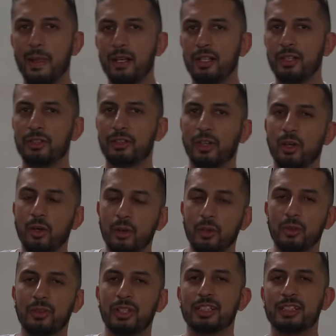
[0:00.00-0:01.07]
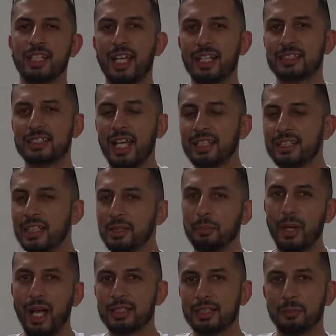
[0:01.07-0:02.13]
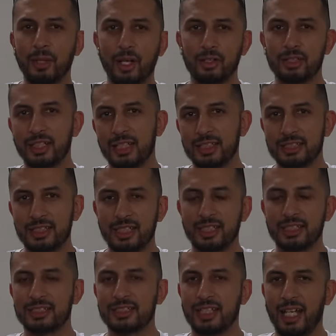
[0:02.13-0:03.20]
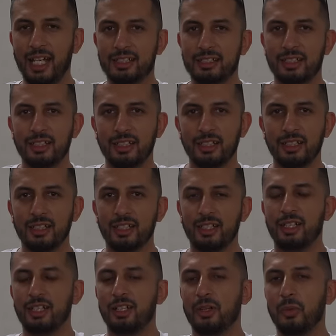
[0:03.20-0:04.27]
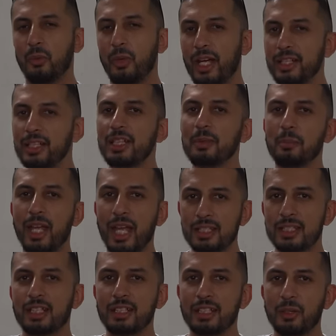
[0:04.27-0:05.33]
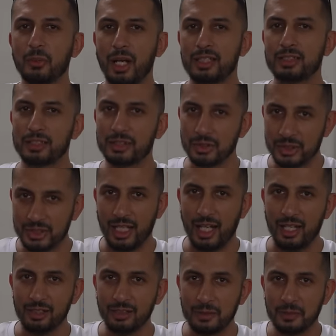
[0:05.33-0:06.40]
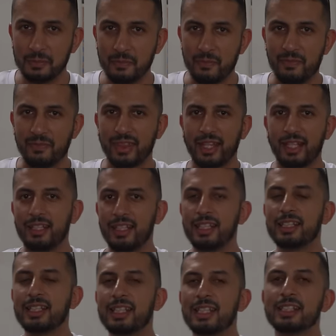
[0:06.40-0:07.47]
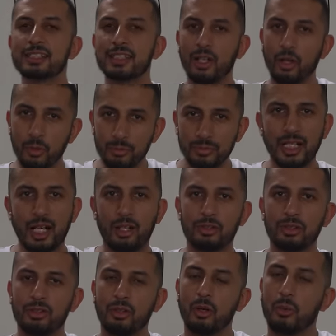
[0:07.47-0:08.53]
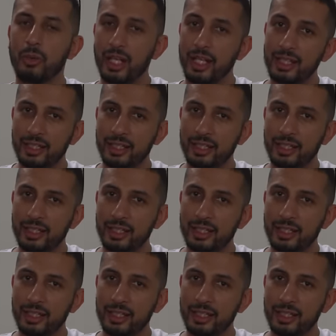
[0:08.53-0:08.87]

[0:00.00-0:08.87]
So the exciting part about this is that when he mentioned he wants to sell, in his hometown or where he